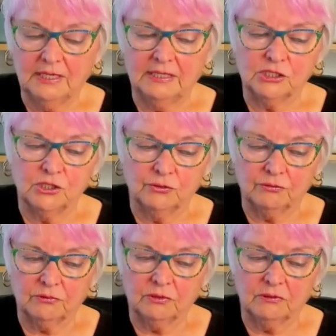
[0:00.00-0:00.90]
And it's not
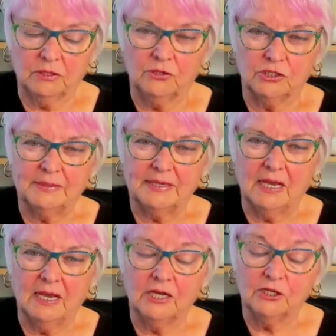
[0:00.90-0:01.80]
going to be
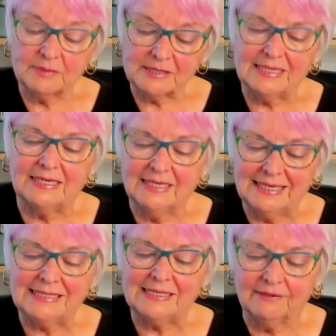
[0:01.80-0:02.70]
100%
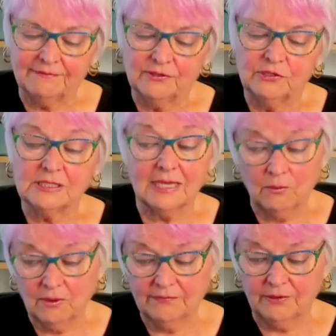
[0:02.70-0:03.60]
easy at first.
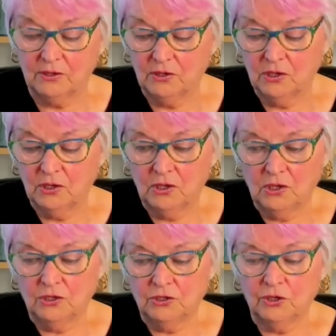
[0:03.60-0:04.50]
However,
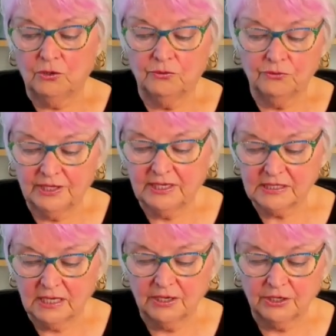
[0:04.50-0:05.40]

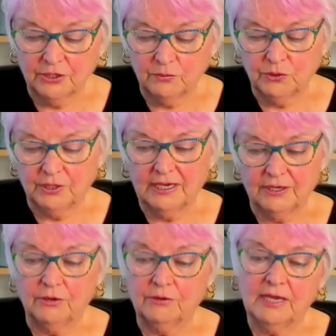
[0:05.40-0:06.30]
things are going to work
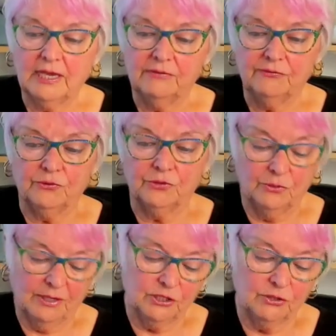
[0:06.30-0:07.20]
out okay for
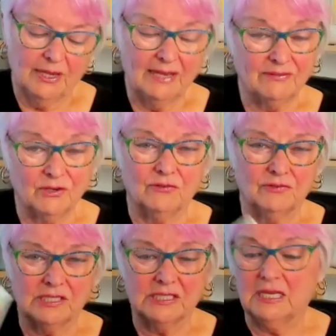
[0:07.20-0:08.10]
you, and you have got
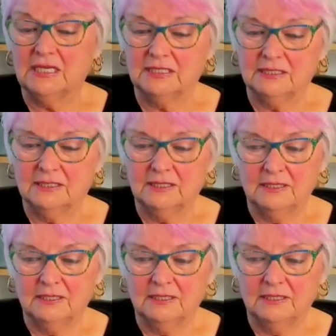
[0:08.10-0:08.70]
the sun.